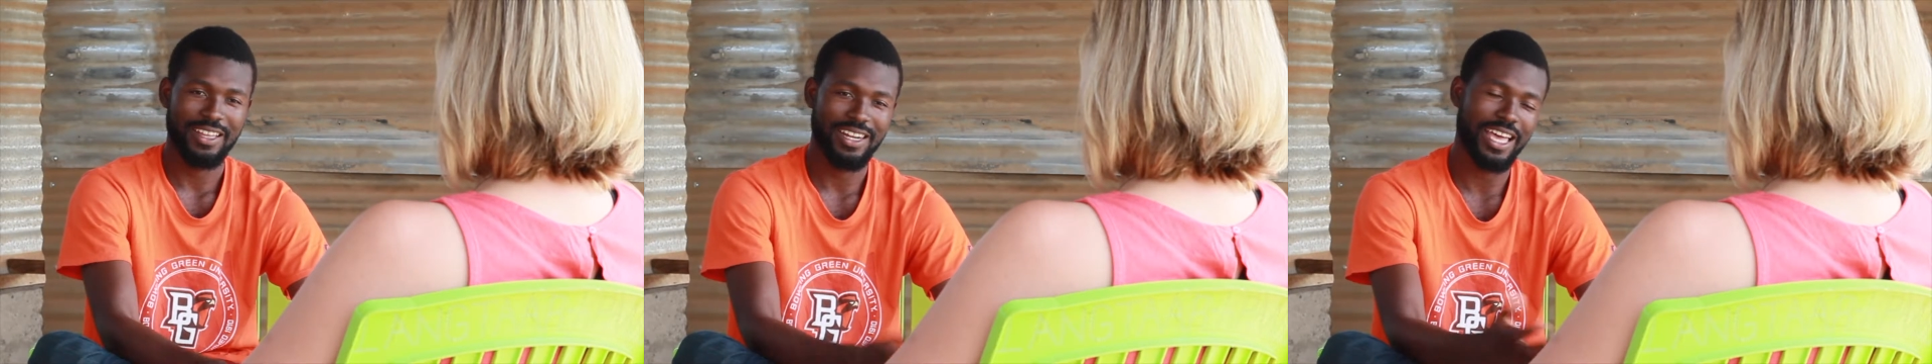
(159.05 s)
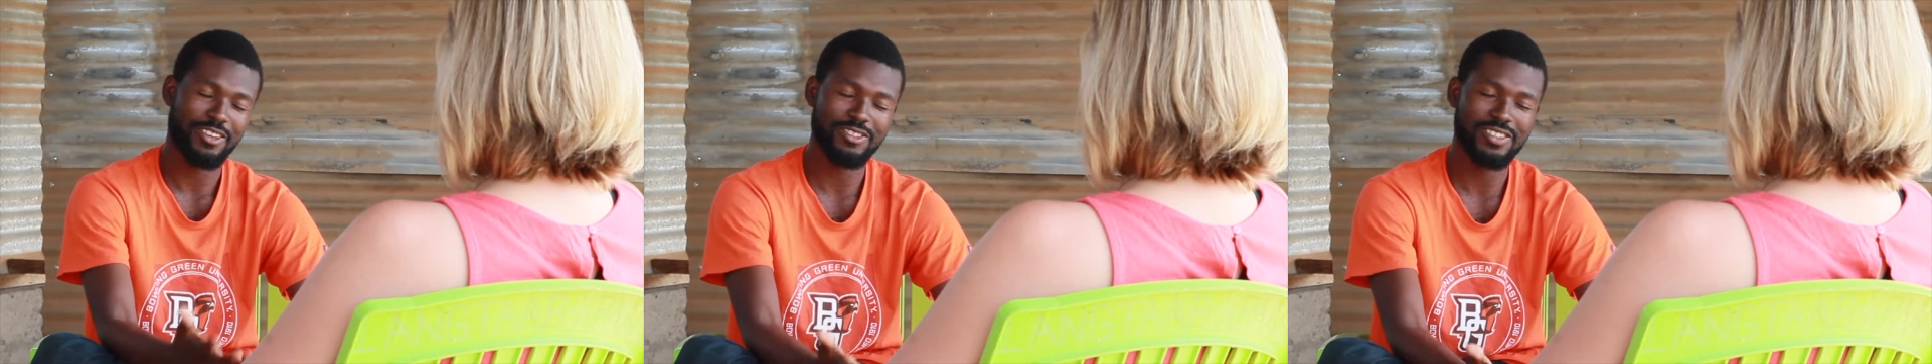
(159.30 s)

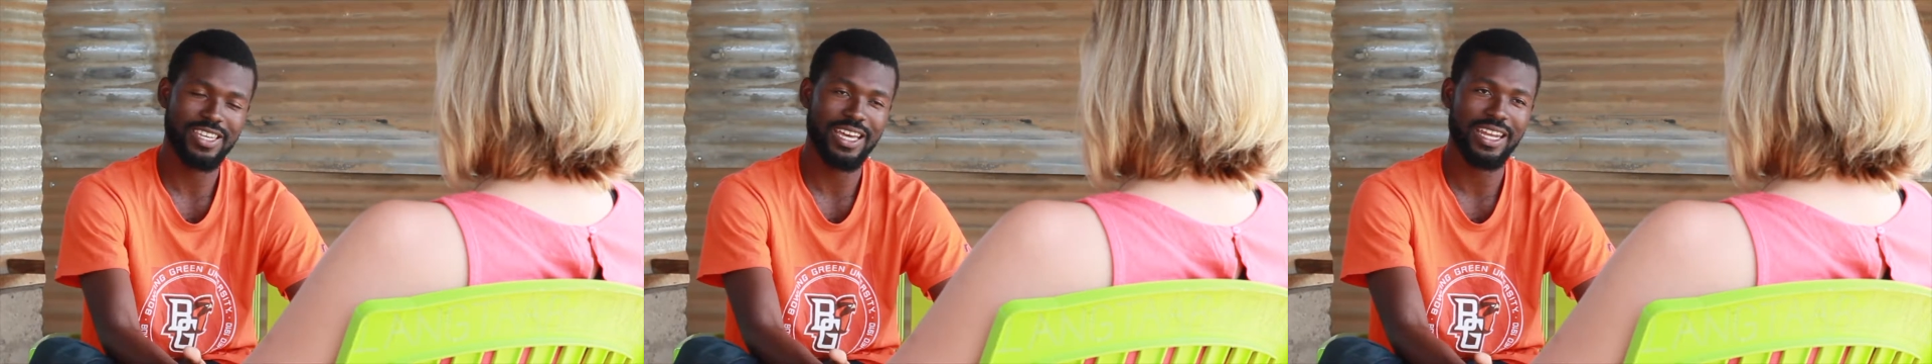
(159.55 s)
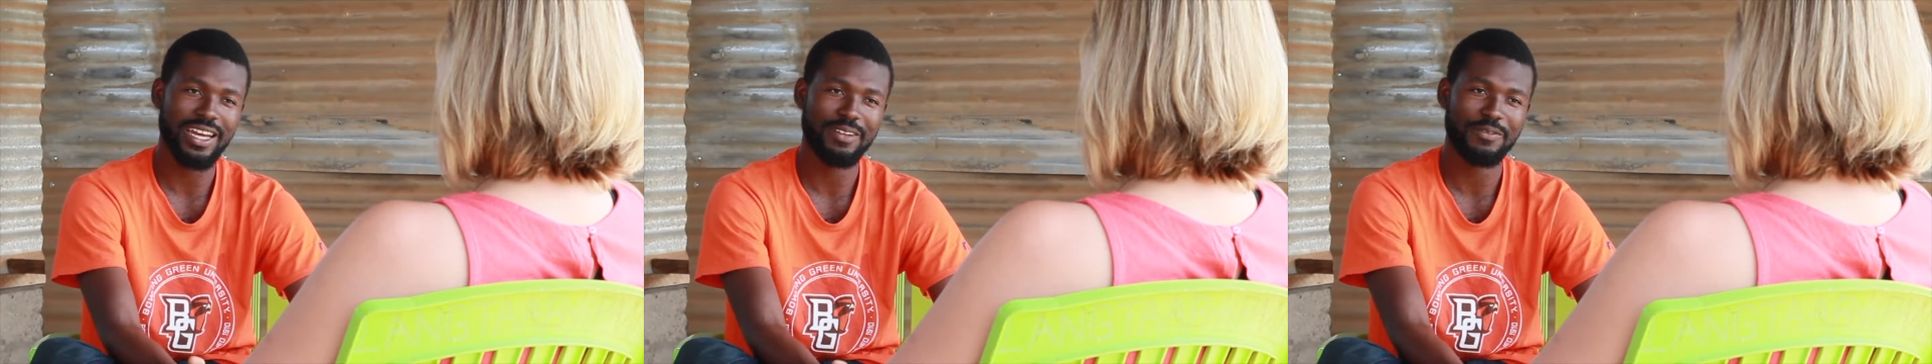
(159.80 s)
like you
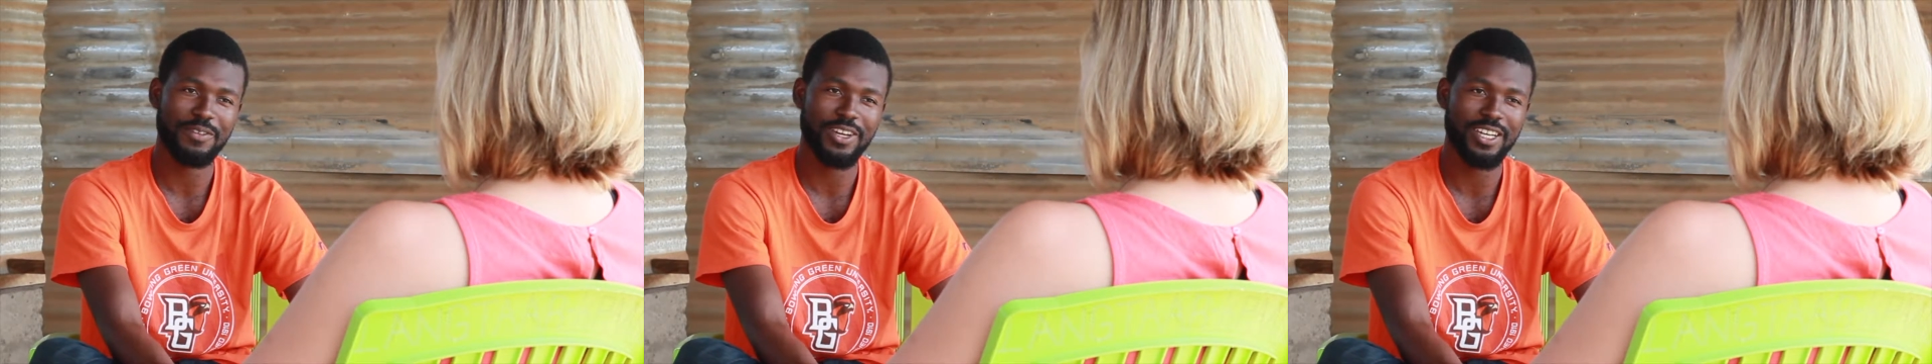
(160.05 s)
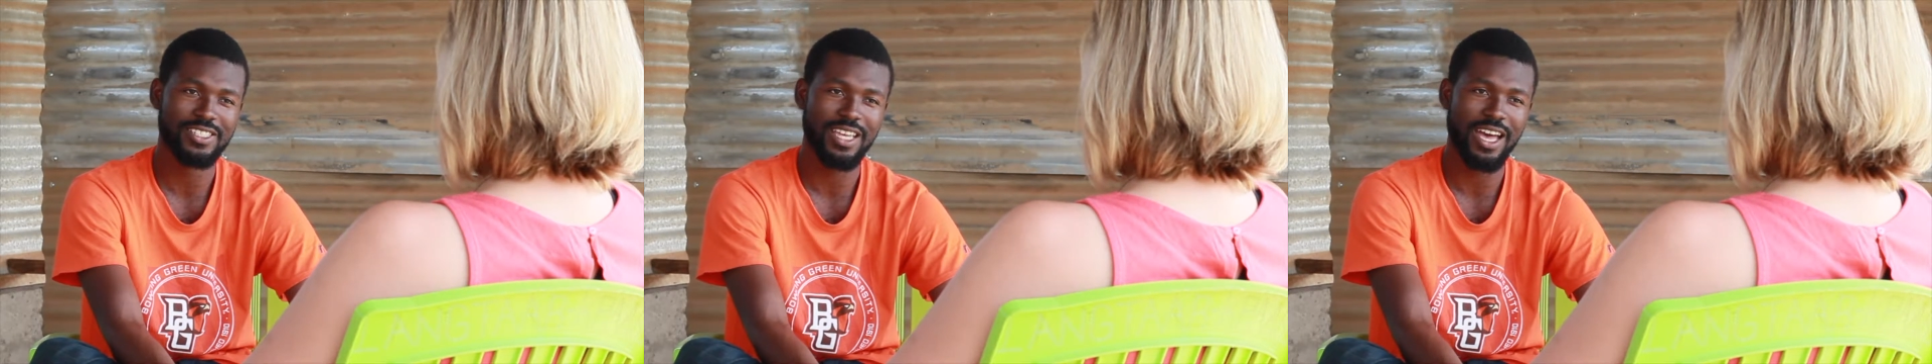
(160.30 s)
said, at
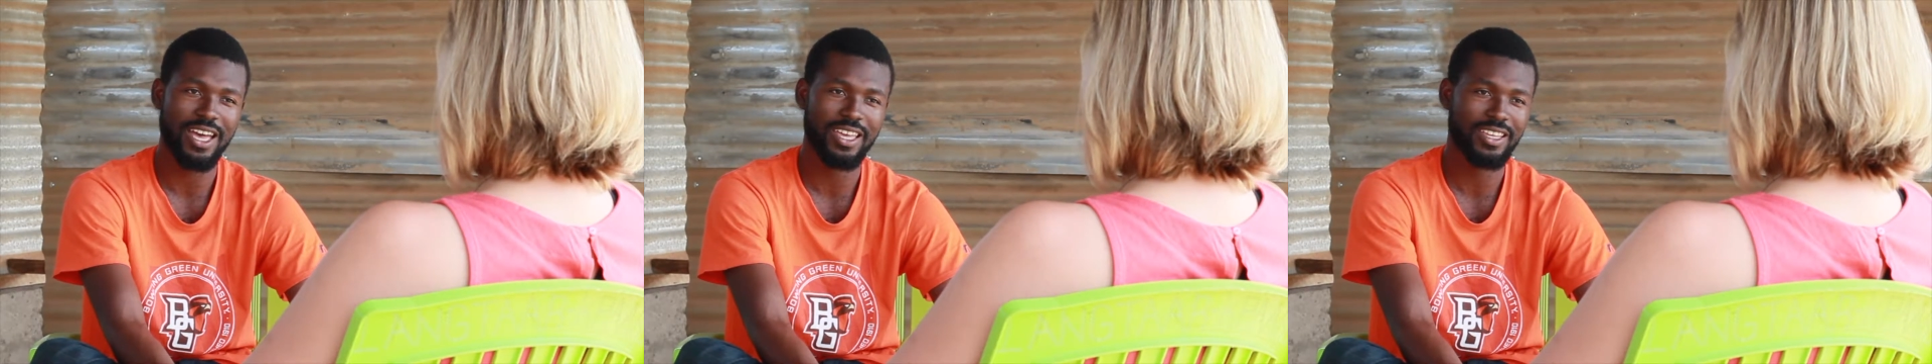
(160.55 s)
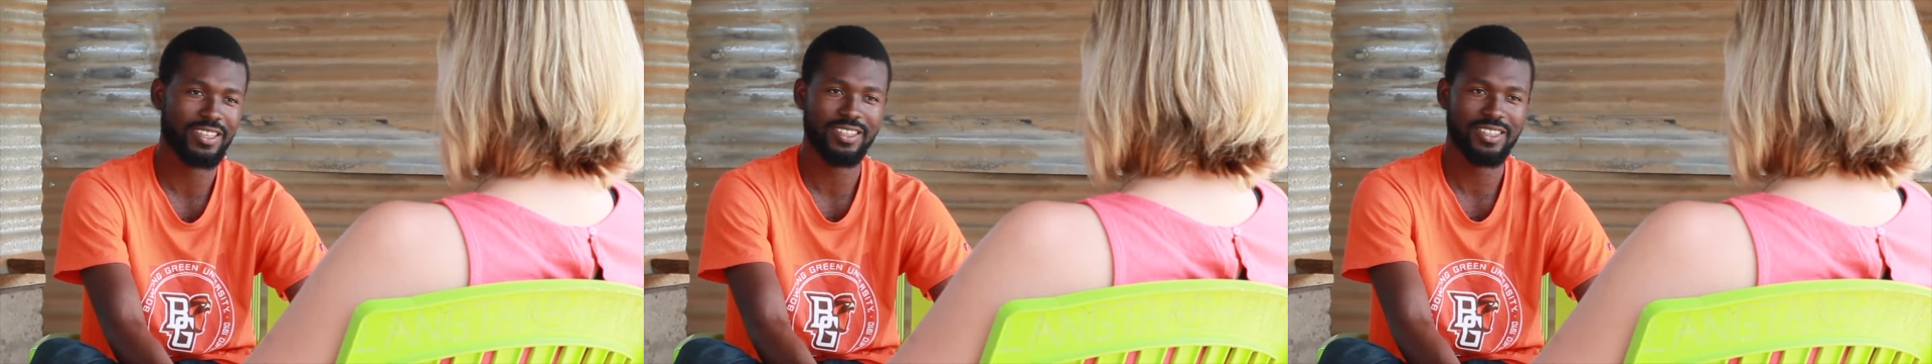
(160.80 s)
first
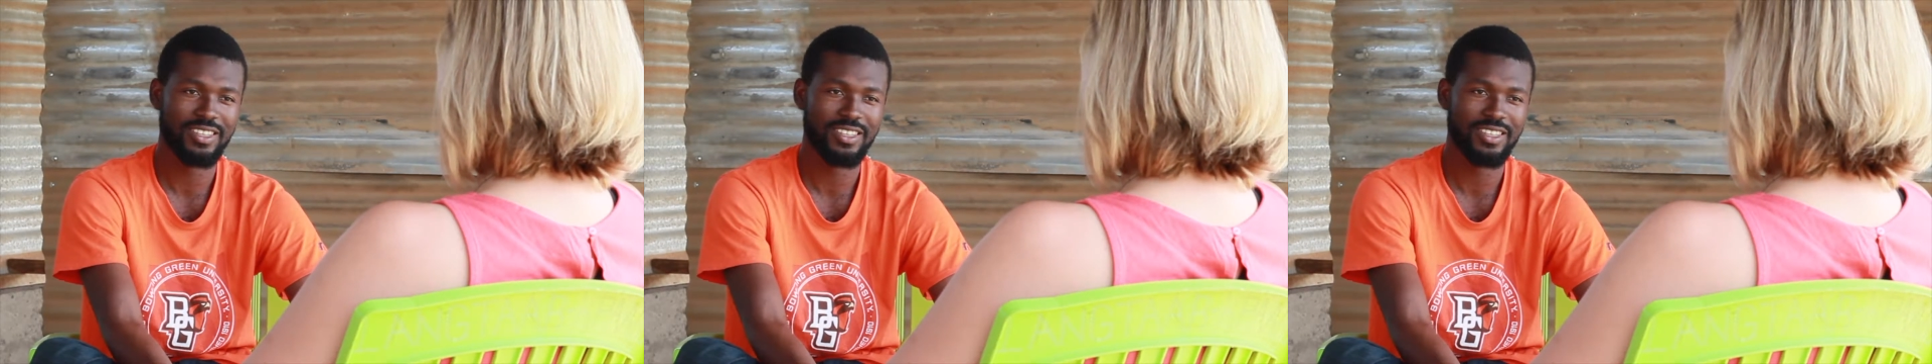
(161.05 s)
I